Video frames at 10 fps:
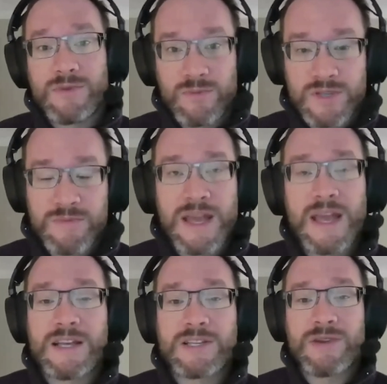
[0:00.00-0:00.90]
What's my
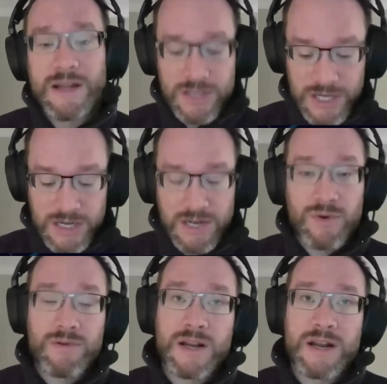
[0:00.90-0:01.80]
AI strategy? I need
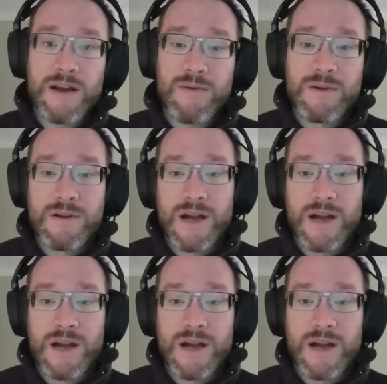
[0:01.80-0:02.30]
one right now.